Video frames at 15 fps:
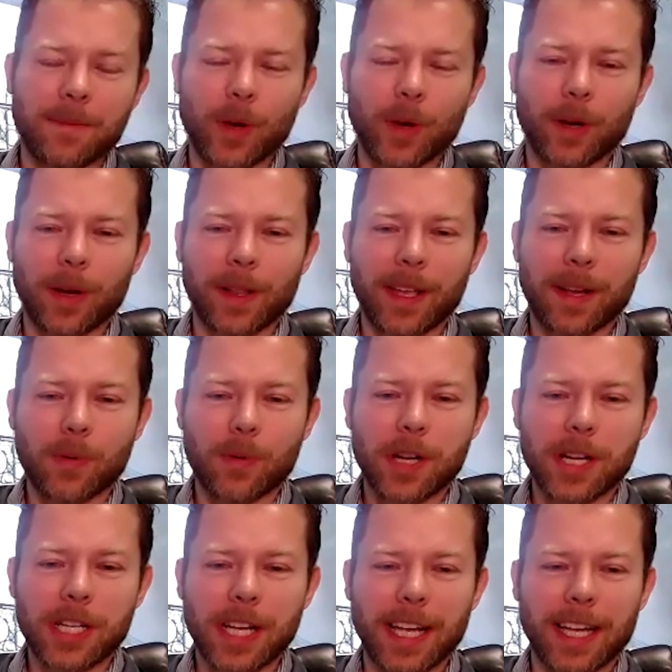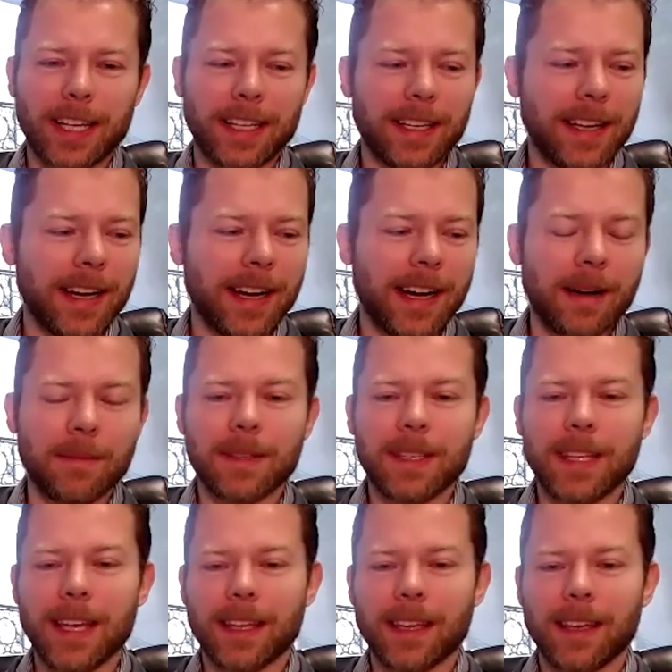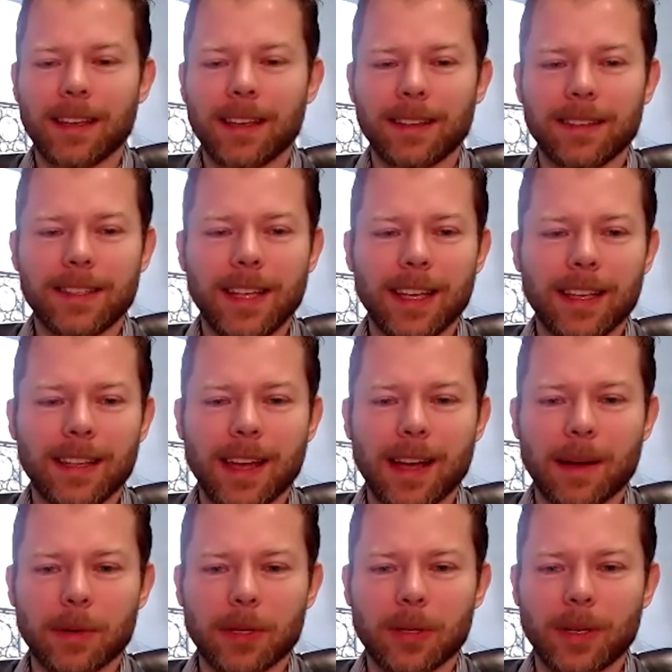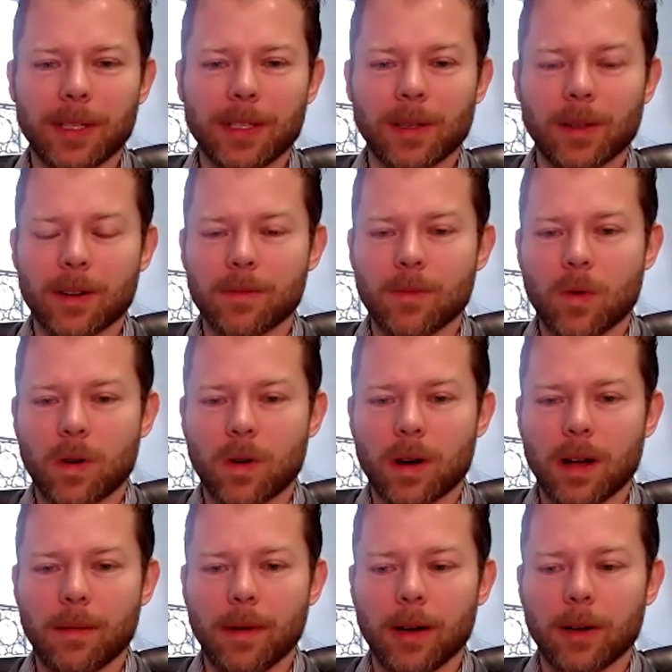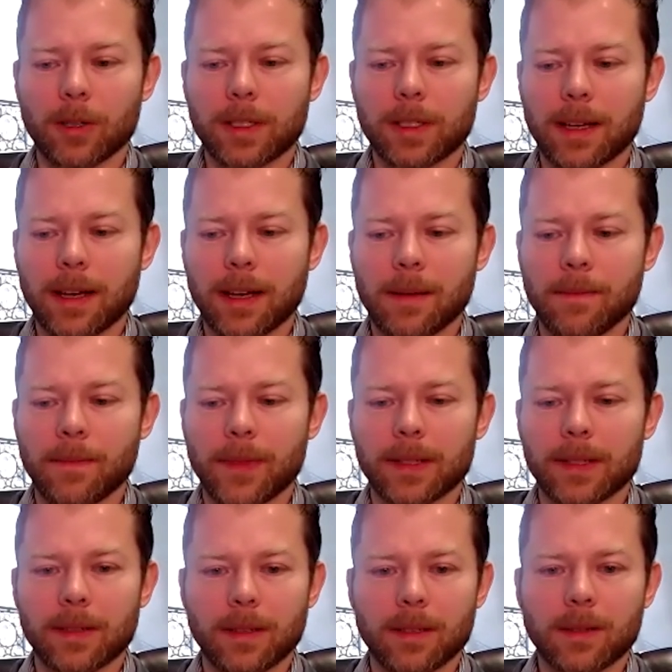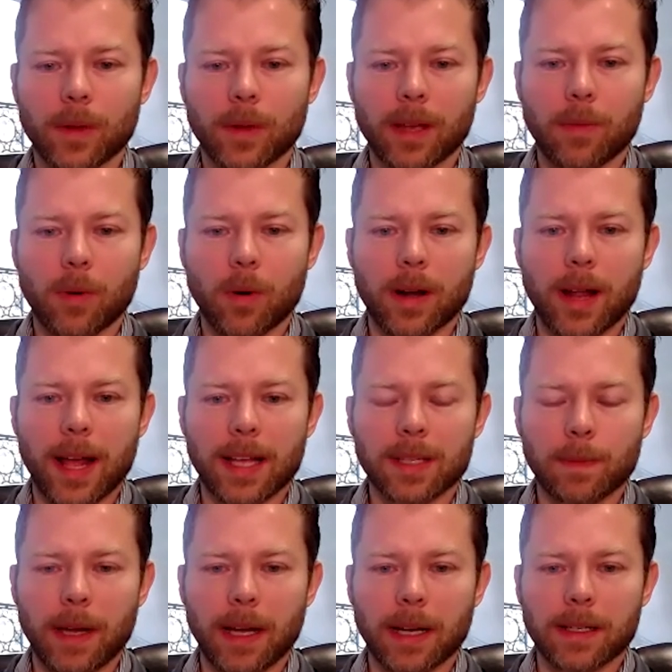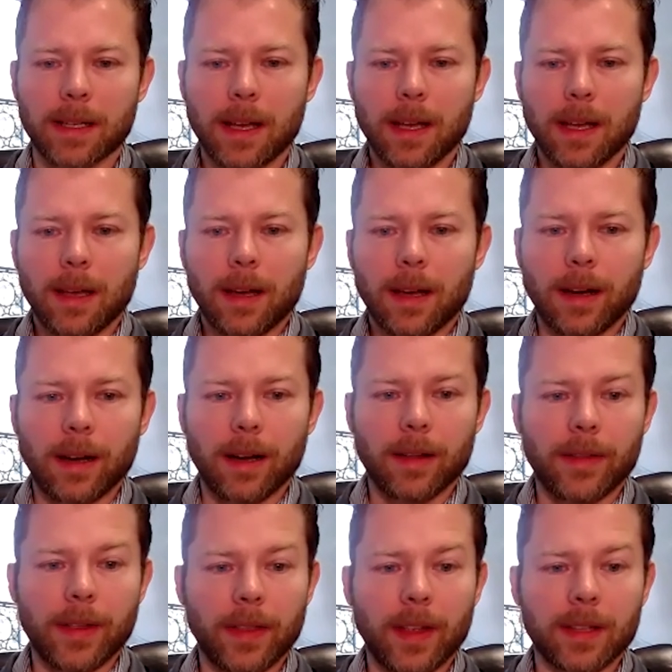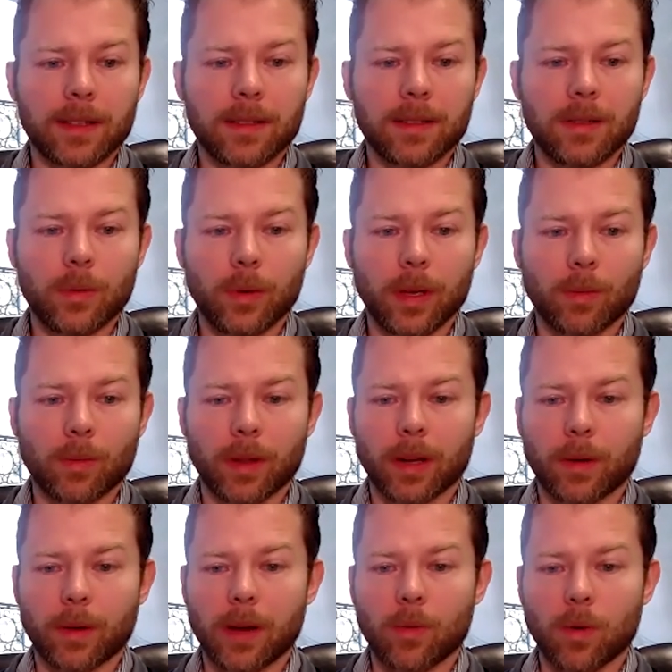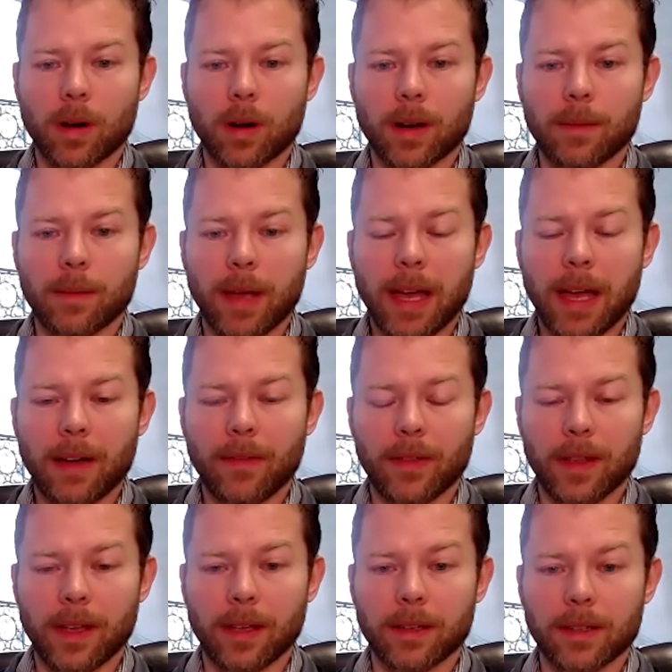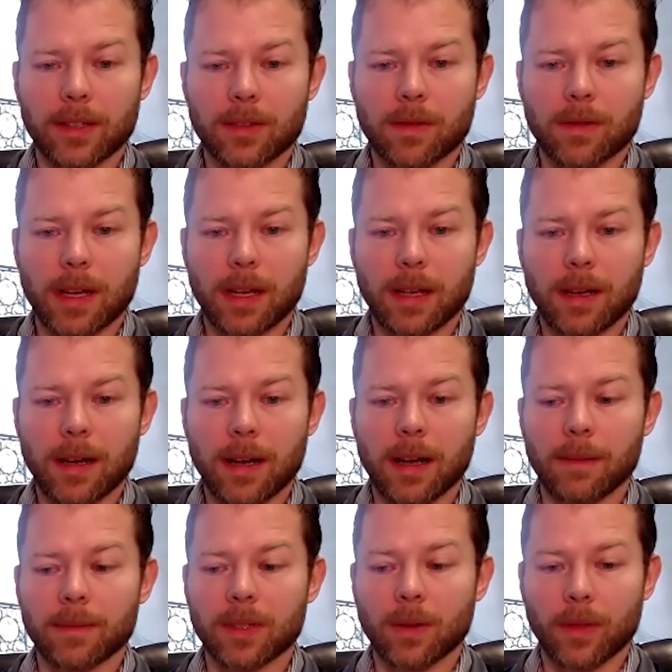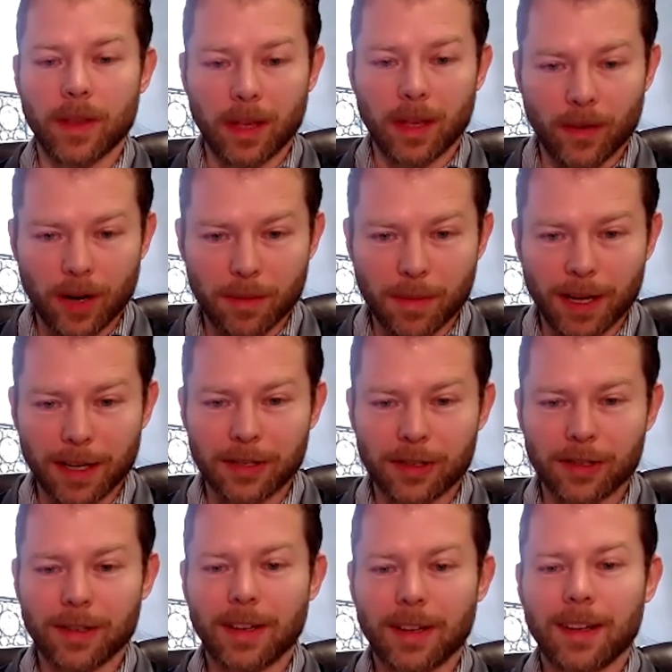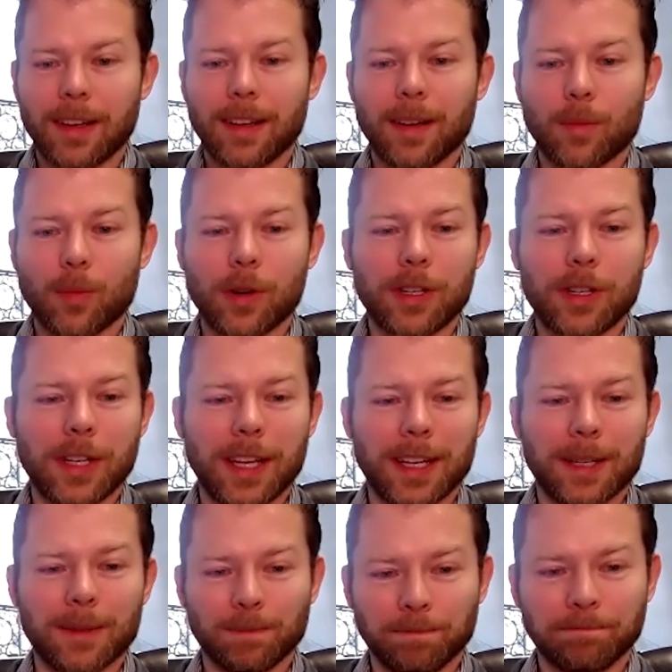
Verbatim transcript: We greatly appreciate it um, taking taking the opportunity to learn more about um, this this really important aspect uh, that that's doing really great work on behalf of the industry. Um, so thank you very much. Appreciate it.